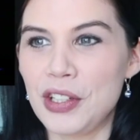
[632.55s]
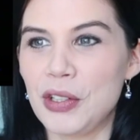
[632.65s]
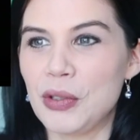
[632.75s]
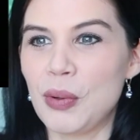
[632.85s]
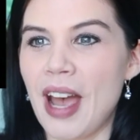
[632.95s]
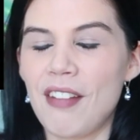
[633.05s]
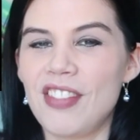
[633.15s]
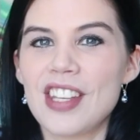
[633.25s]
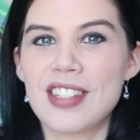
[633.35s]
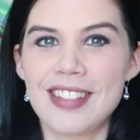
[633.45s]
You
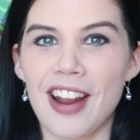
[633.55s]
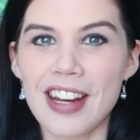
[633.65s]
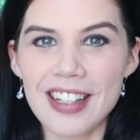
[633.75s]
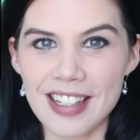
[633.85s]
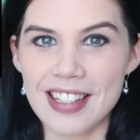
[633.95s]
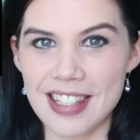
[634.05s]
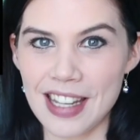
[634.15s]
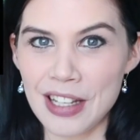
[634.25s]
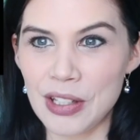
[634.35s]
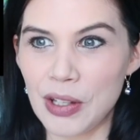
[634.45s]
have this darkness
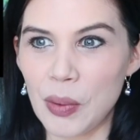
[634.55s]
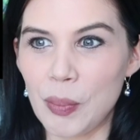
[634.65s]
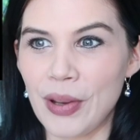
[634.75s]
in you,